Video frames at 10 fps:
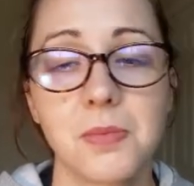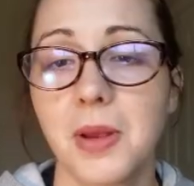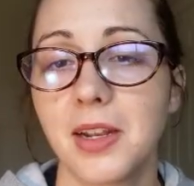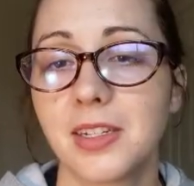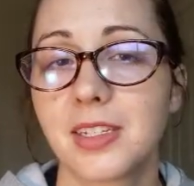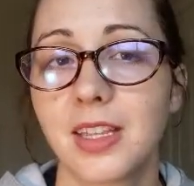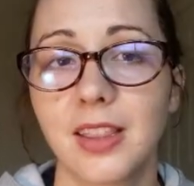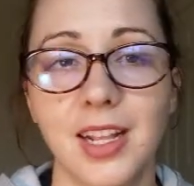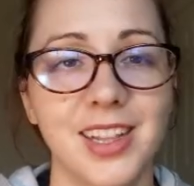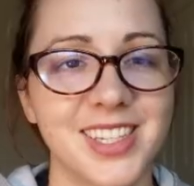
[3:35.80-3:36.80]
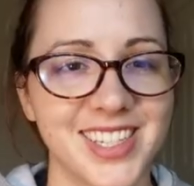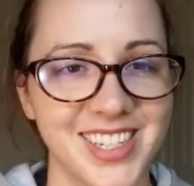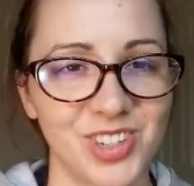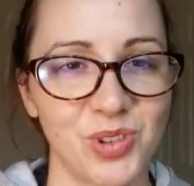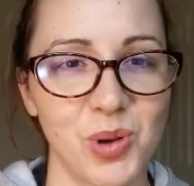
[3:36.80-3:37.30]
meant that they
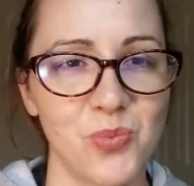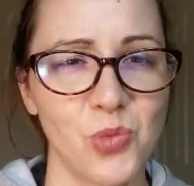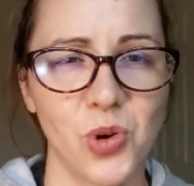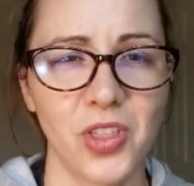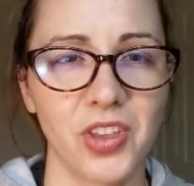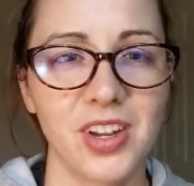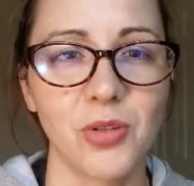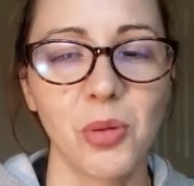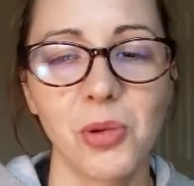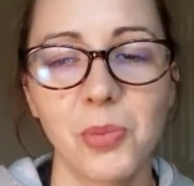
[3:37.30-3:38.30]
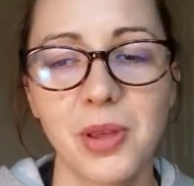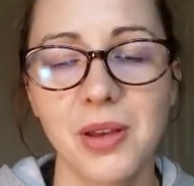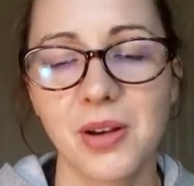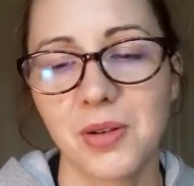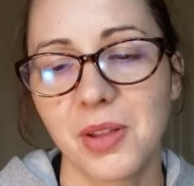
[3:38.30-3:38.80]
listened to it more than normal
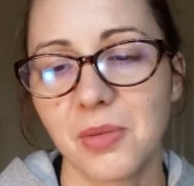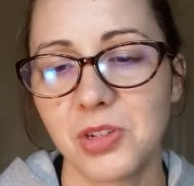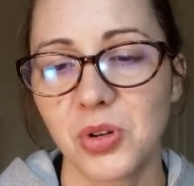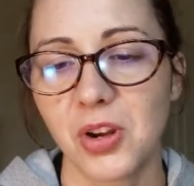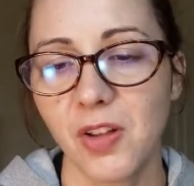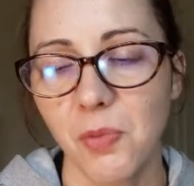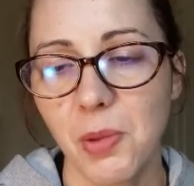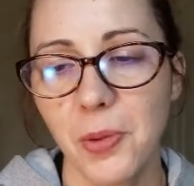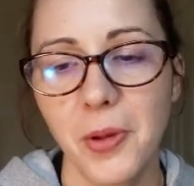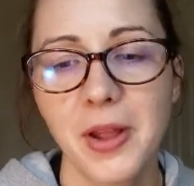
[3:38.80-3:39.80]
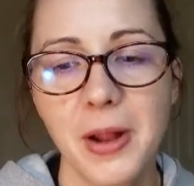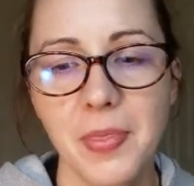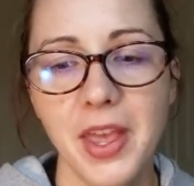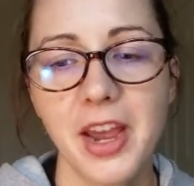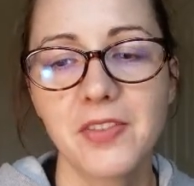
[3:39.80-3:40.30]
people, or the majority of people,
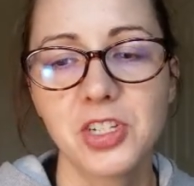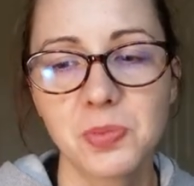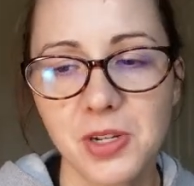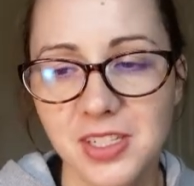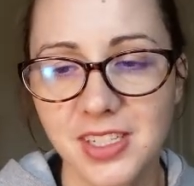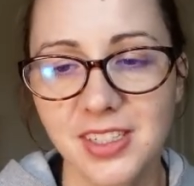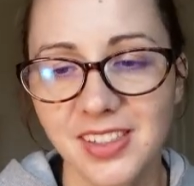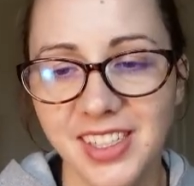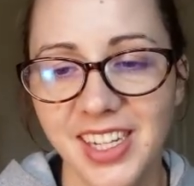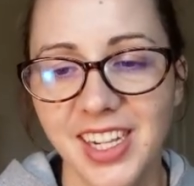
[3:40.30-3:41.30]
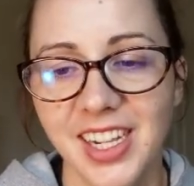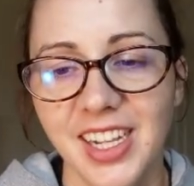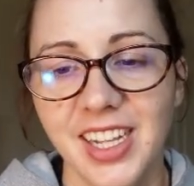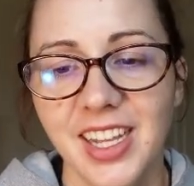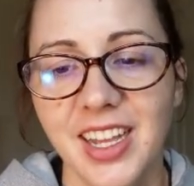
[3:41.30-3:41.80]
the average person.
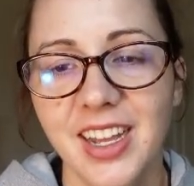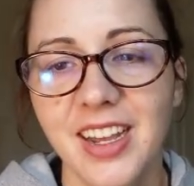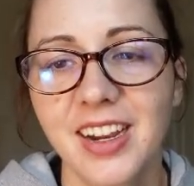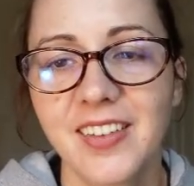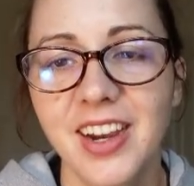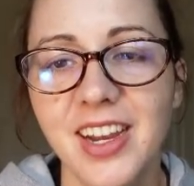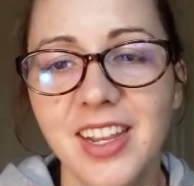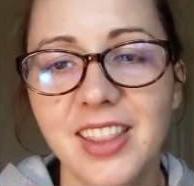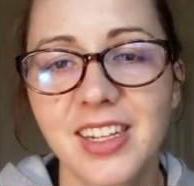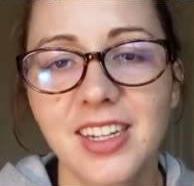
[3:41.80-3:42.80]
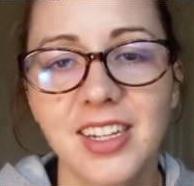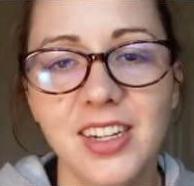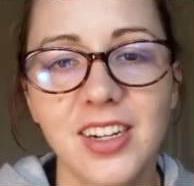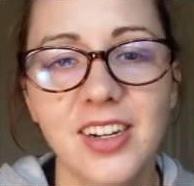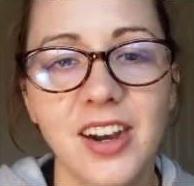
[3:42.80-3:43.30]
All right, then
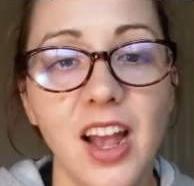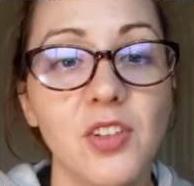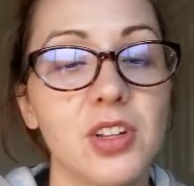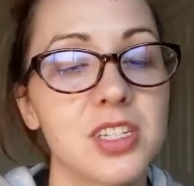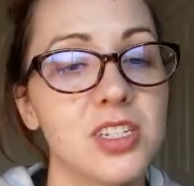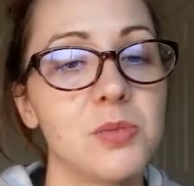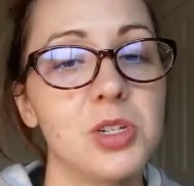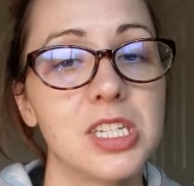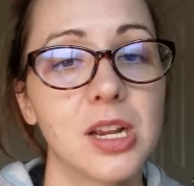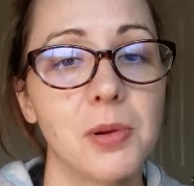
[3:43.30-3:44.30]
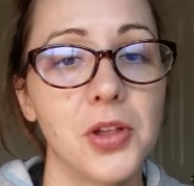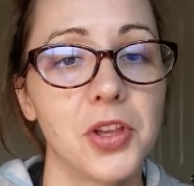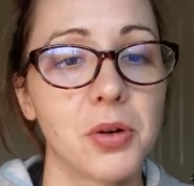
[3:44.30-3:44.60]
here, have you listened to music about the